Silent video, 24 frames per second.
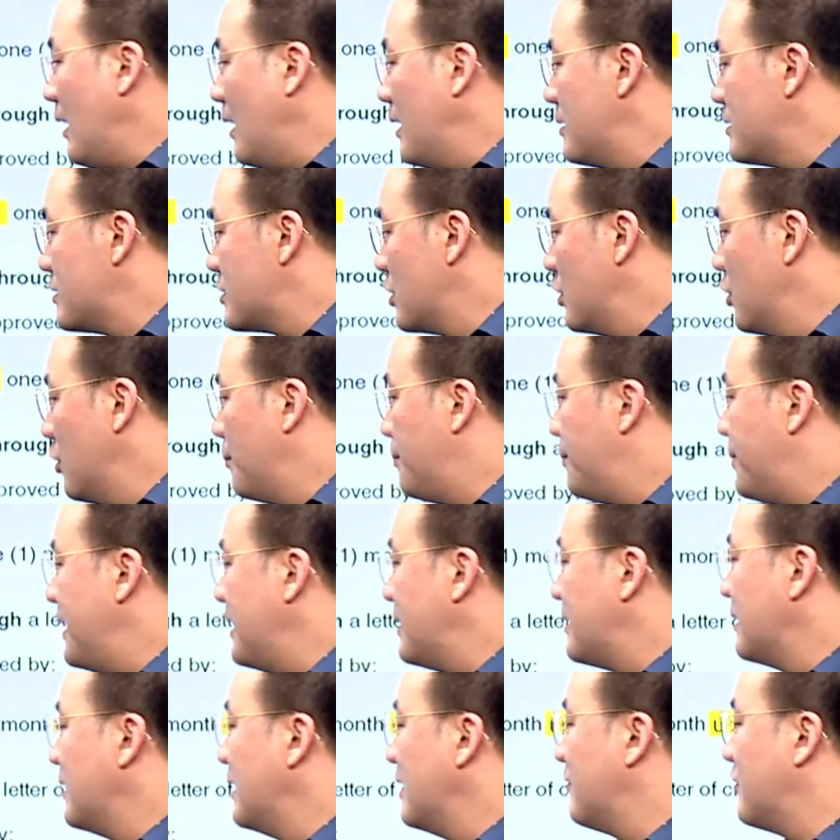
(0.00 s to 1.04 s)
So be
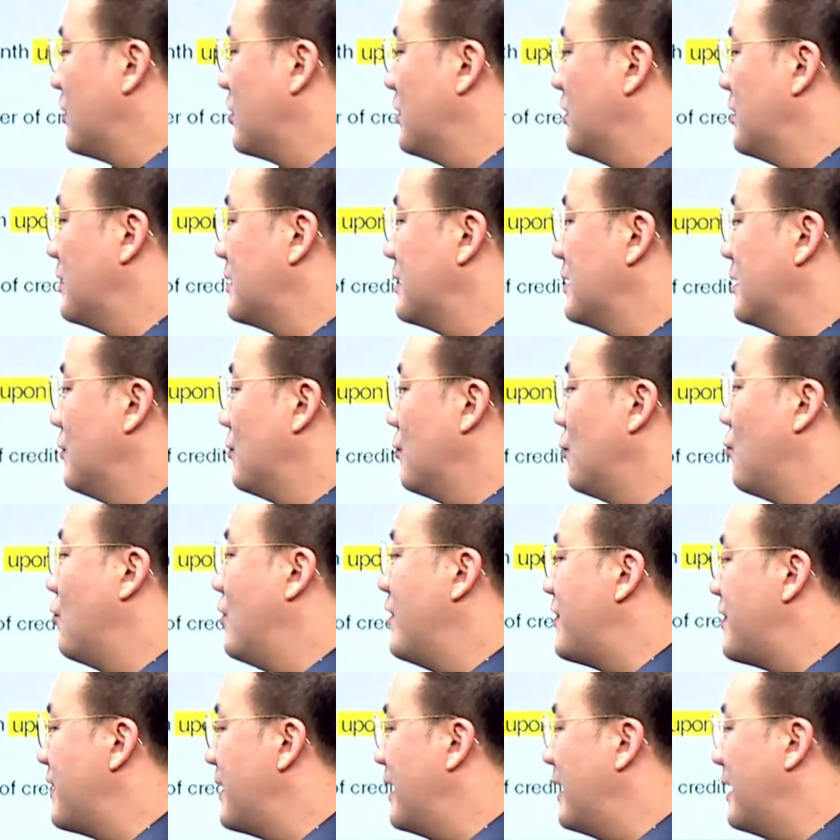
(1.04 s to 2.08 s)
delivered
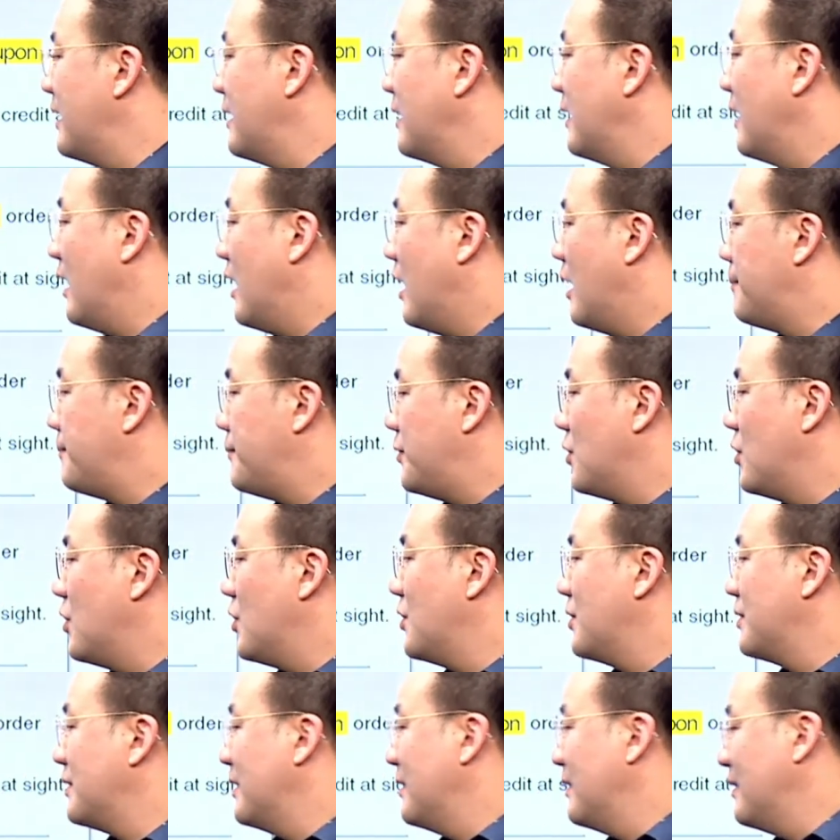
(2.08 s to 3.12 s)
within,
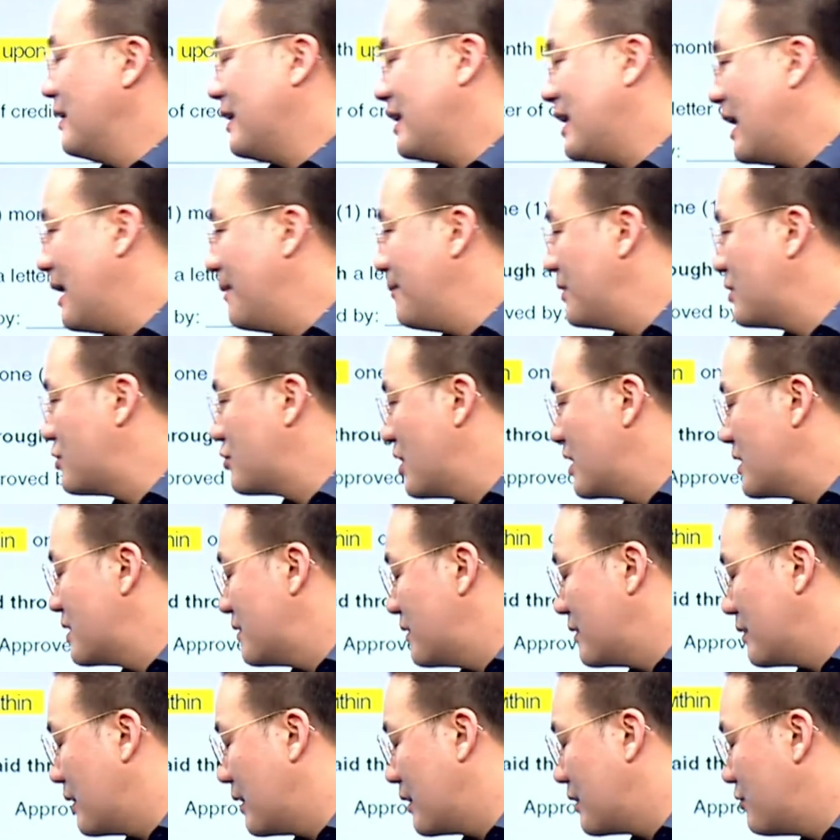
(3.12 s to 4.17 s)
upon,
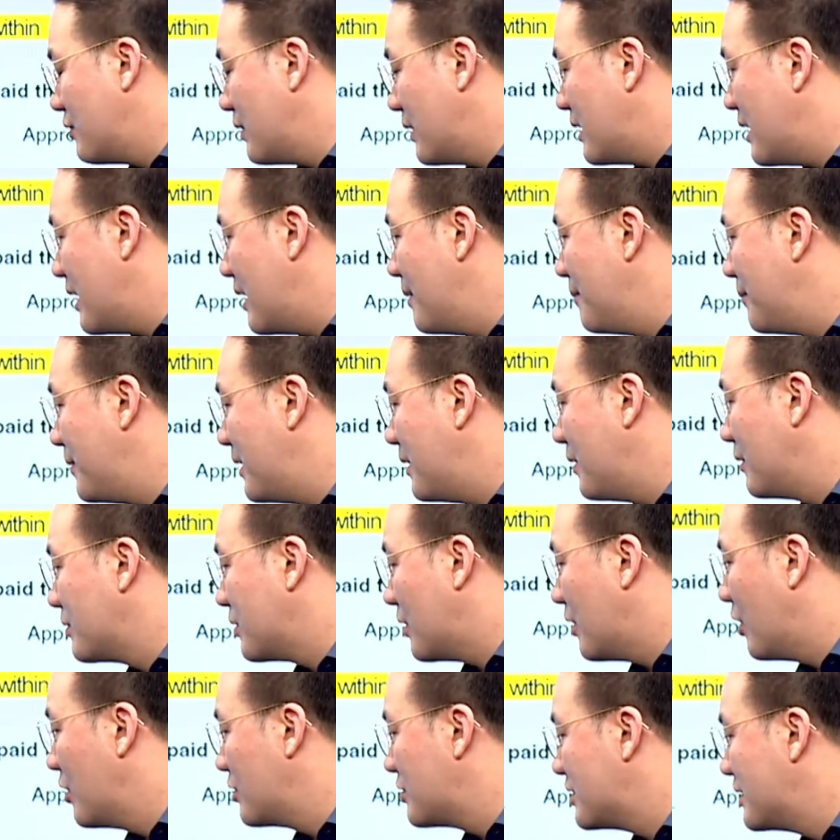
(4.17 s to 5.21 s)
can be
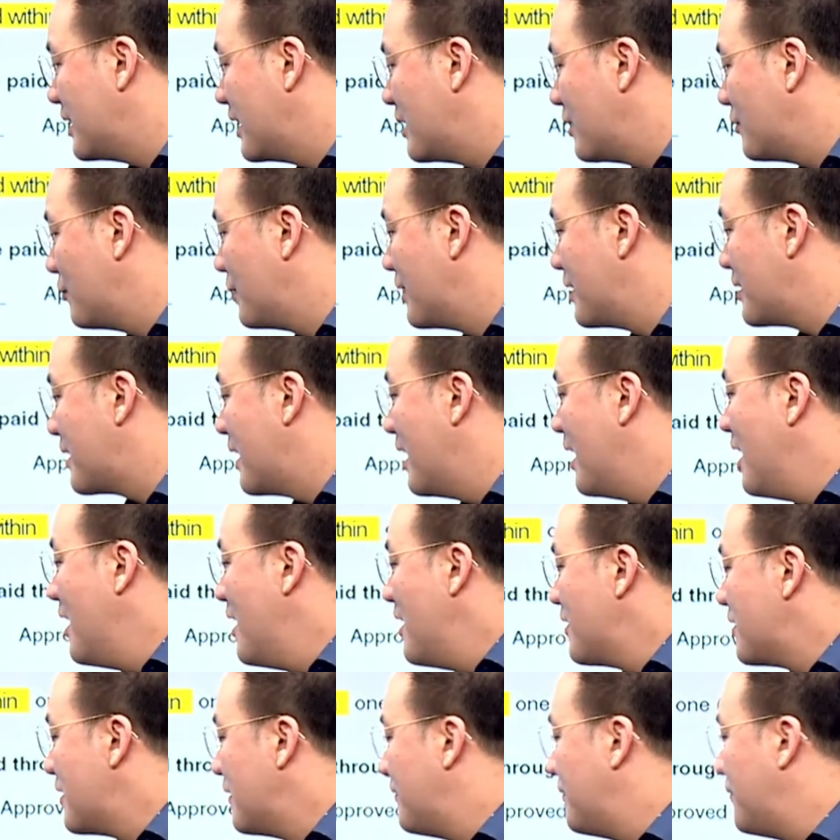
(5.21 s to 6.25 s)
alternated with
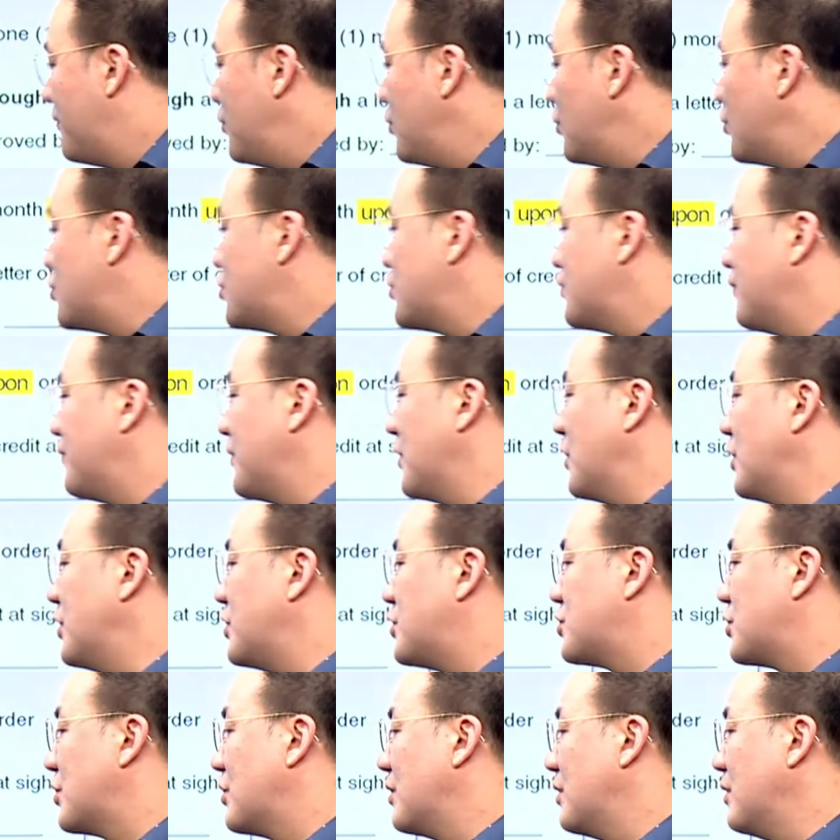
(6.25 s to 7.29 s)
the
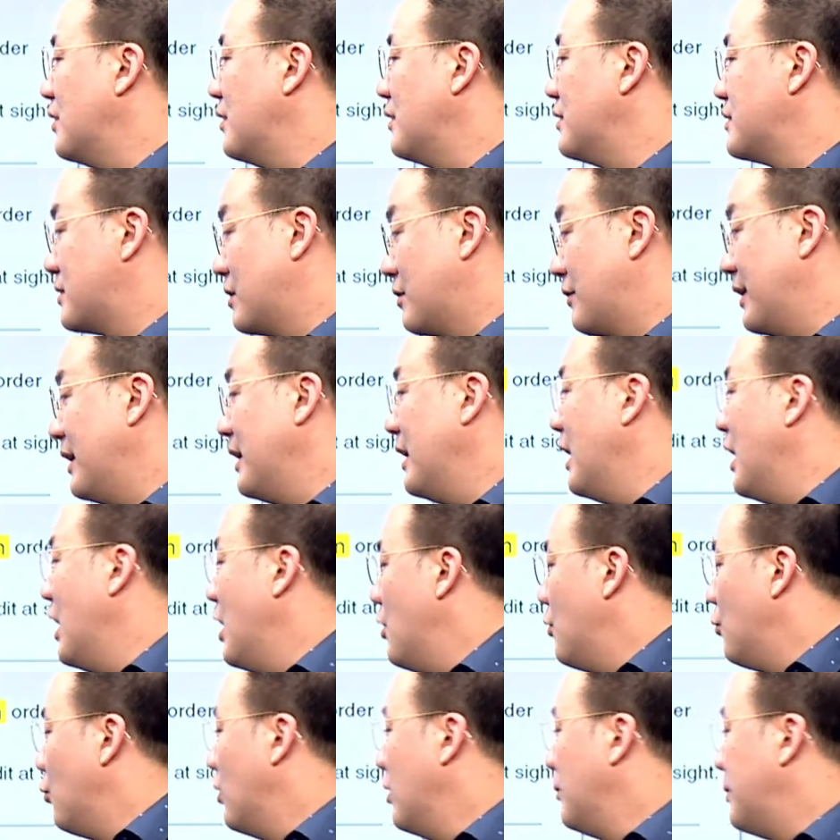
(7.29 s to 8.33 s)
furniture,
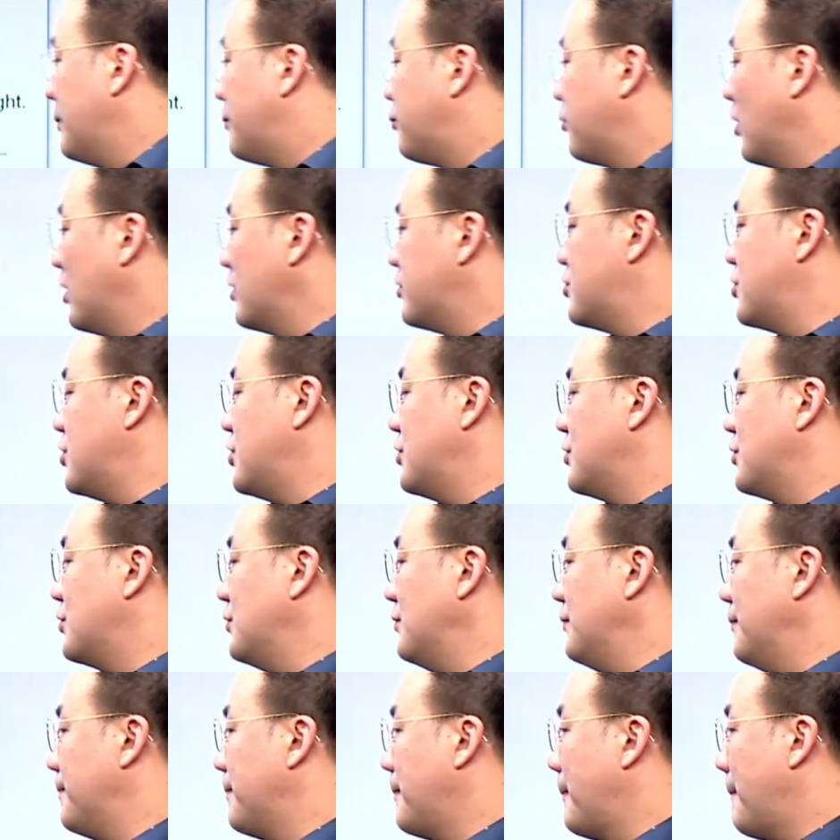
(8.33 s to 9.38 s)
will be brought to you.